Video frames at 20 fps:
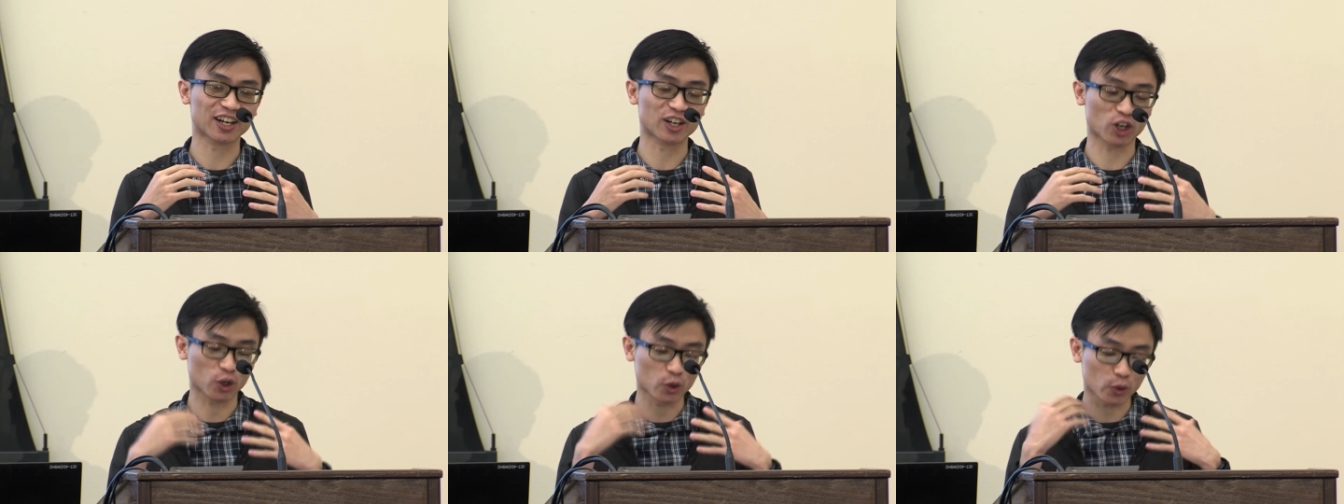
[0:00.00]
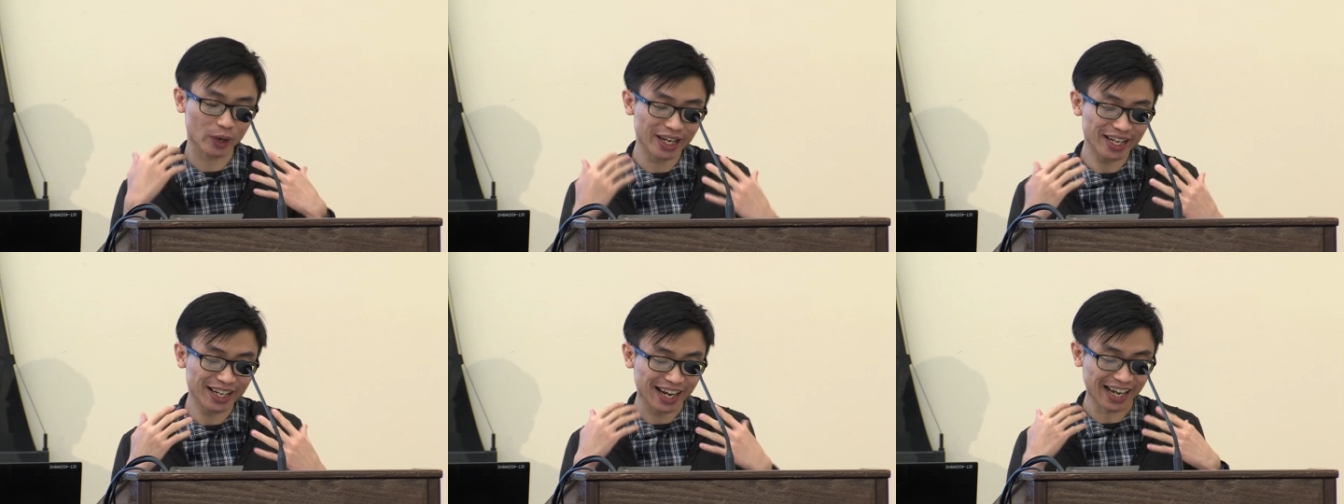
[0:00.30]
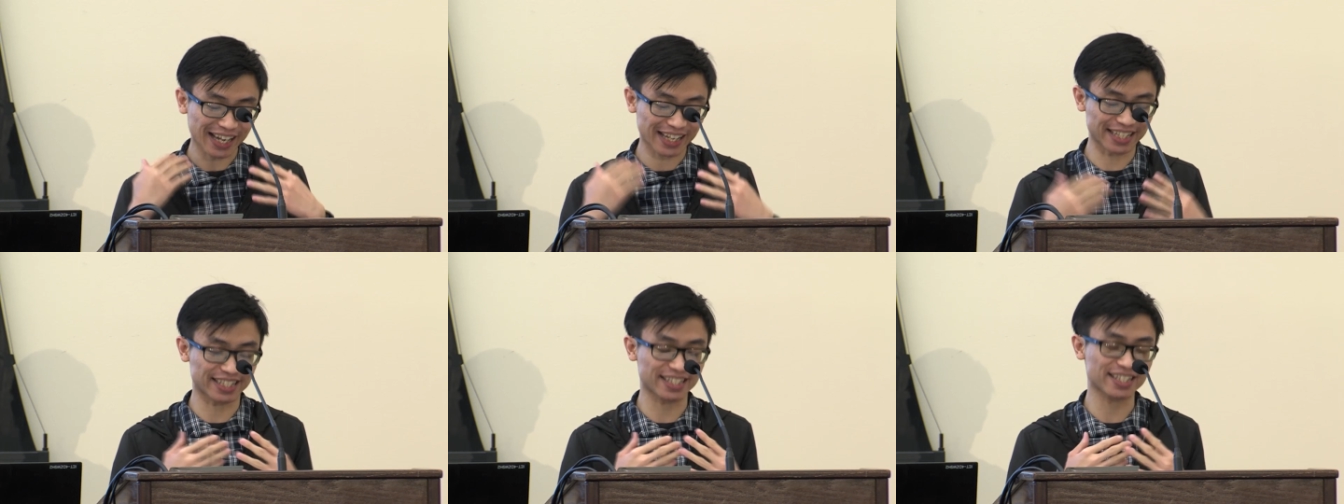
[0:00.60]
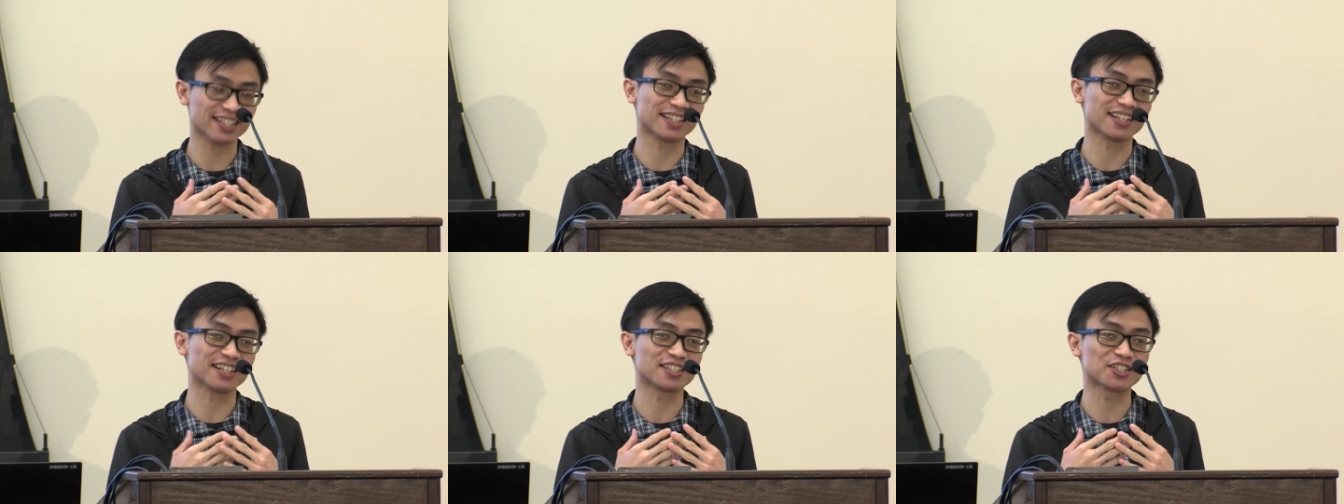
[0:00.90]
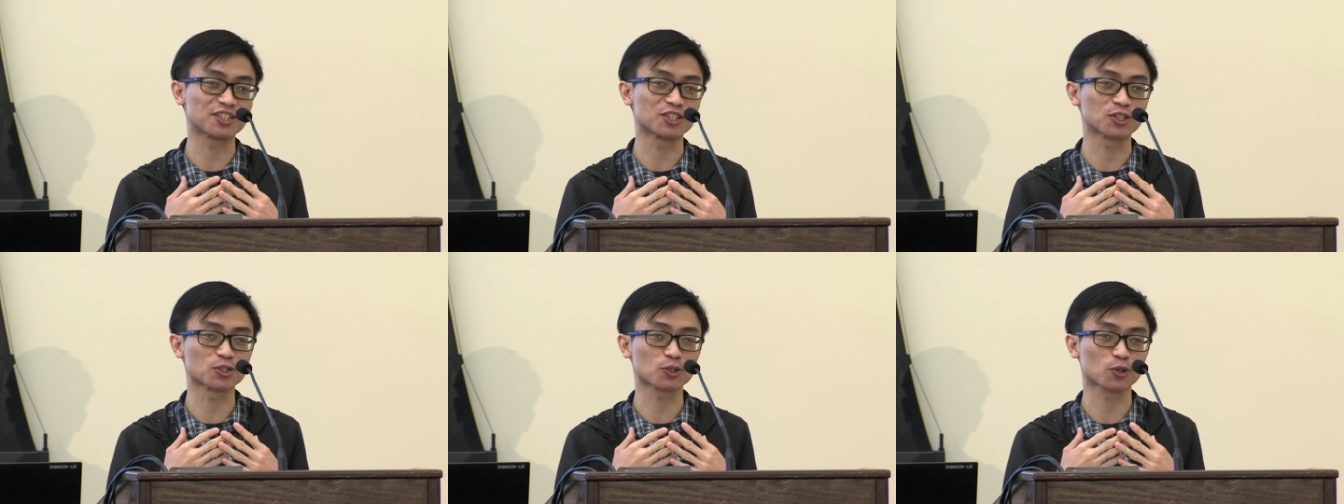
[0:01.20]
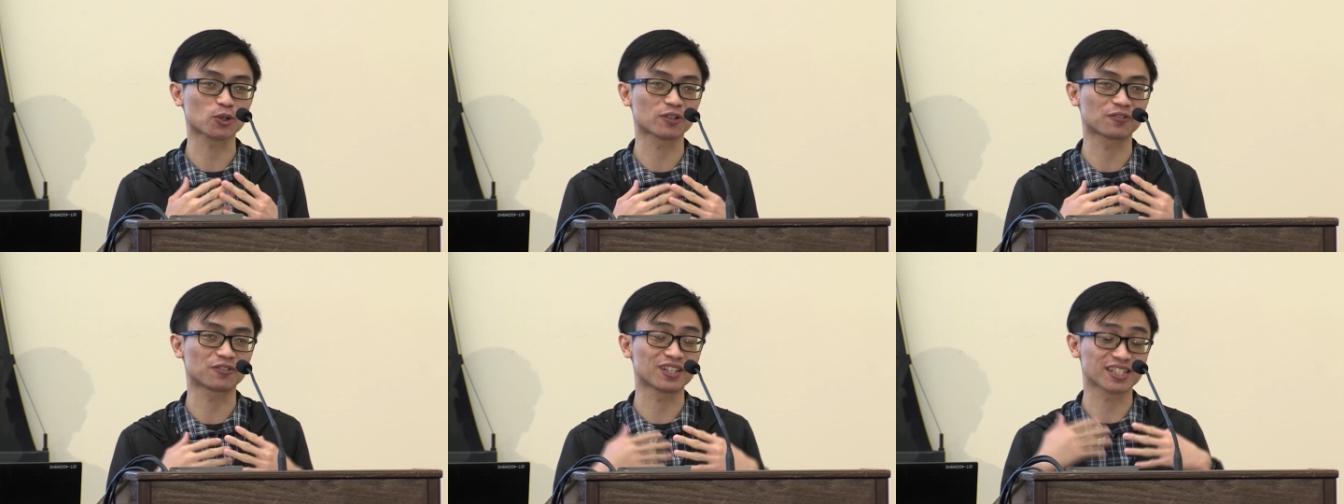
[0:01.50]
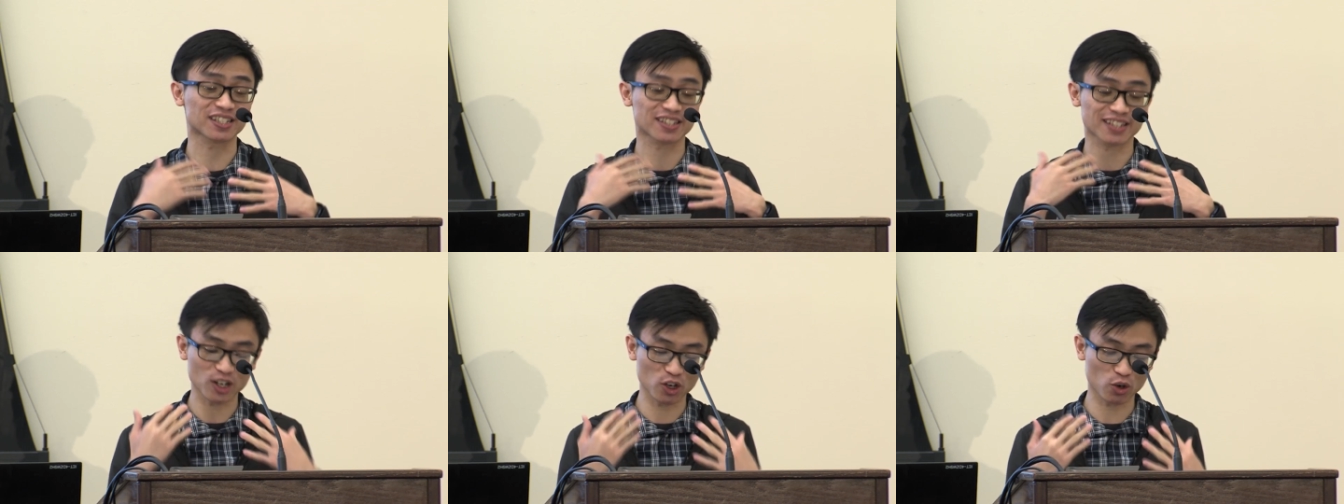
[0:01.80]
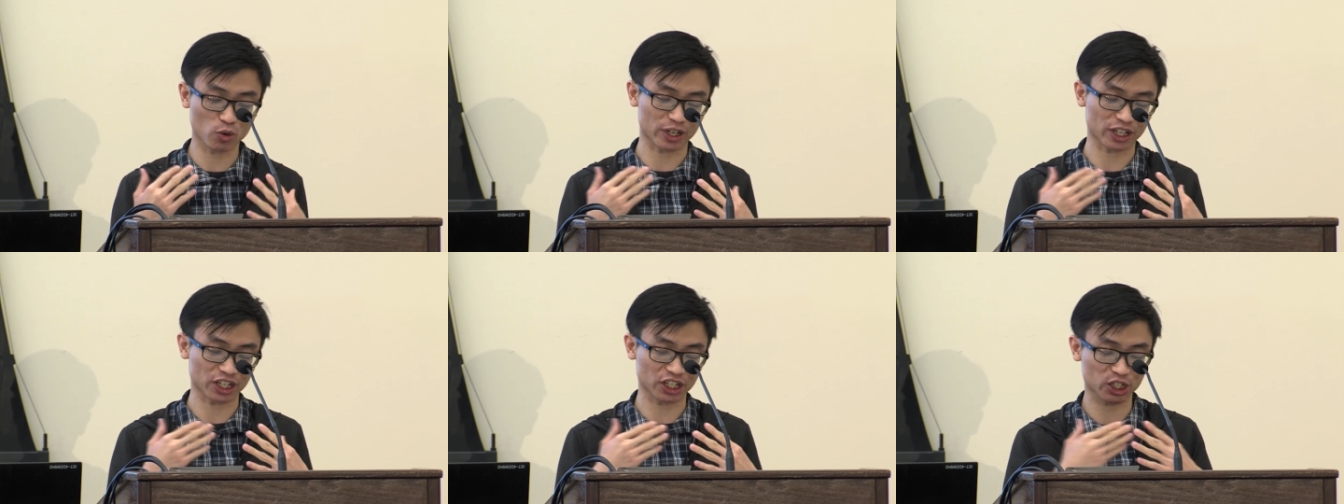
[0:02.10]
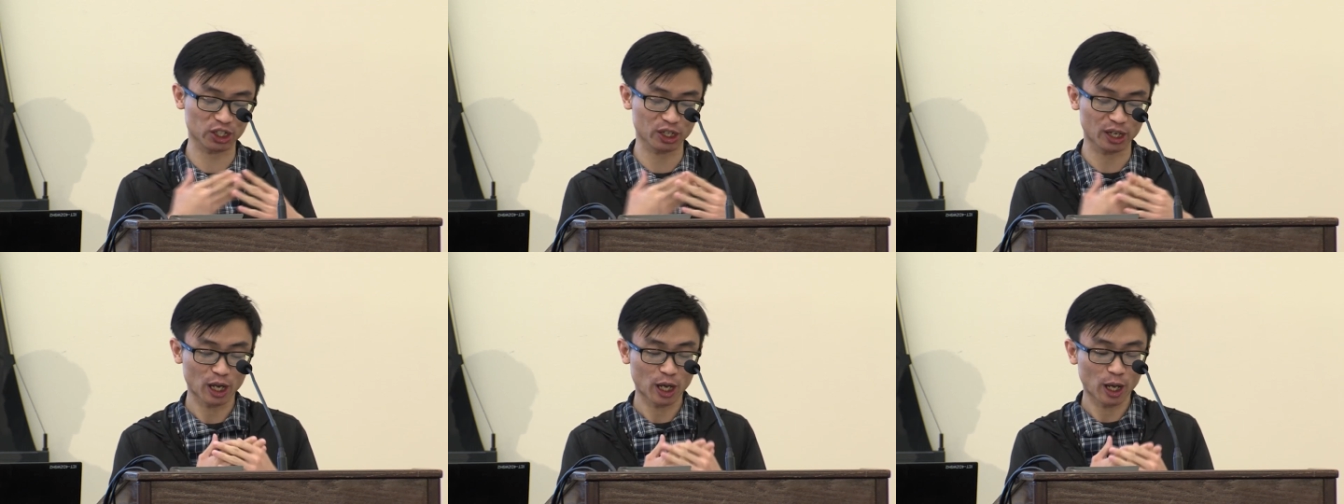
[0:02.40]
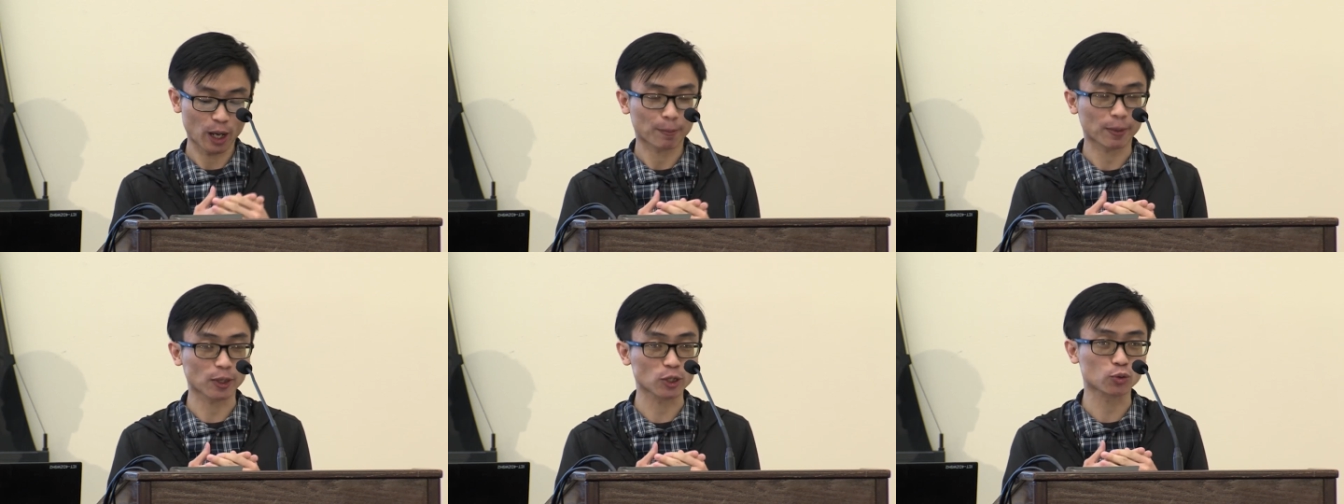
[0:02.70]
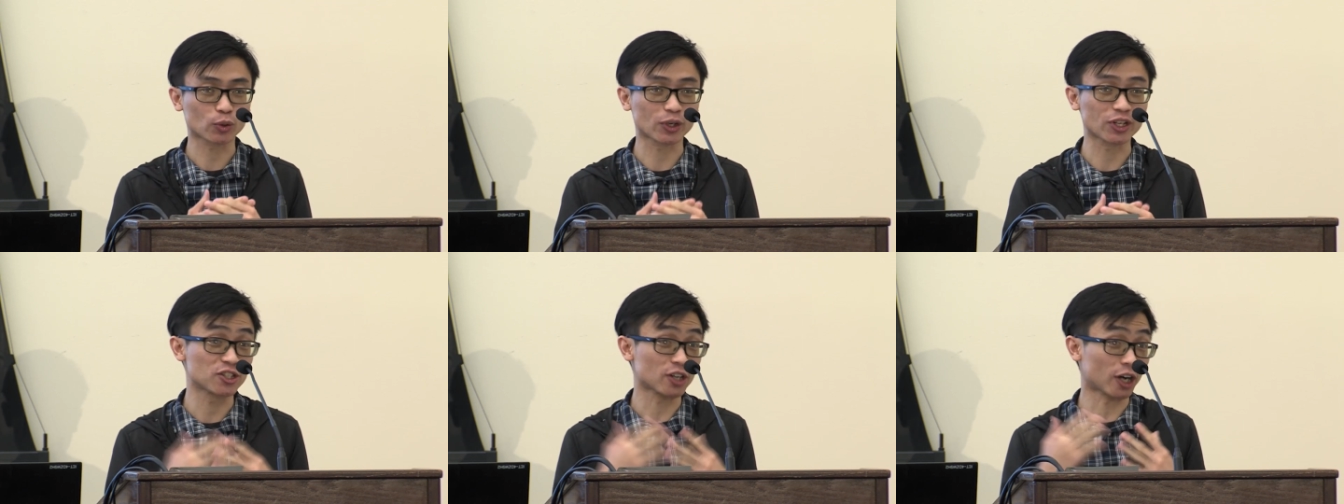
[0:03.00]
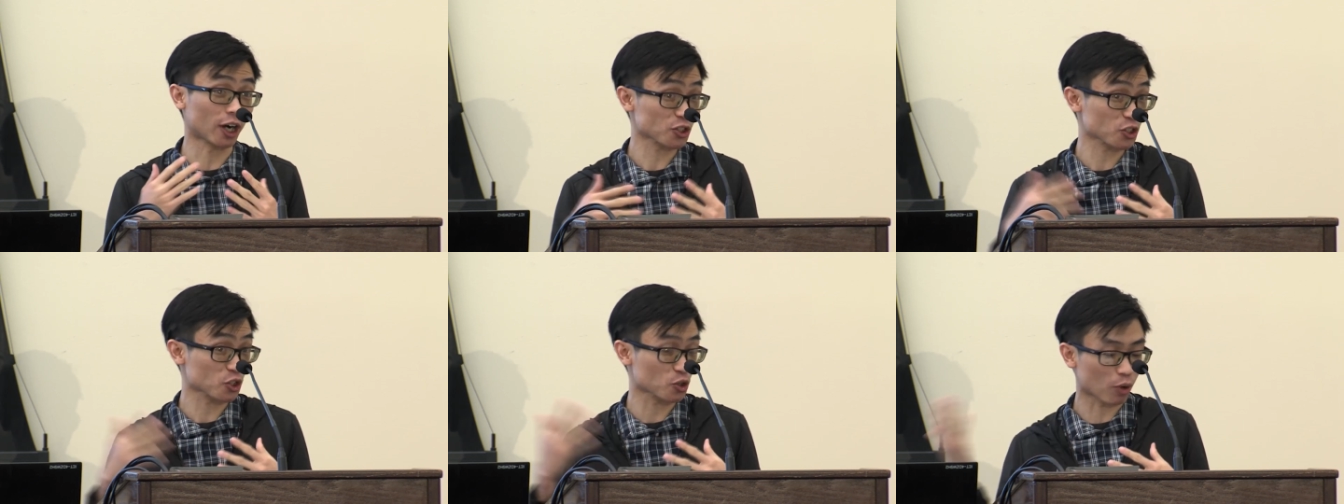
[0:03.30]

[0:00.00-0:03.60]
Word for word: great idea to sort of distinguish between Dr.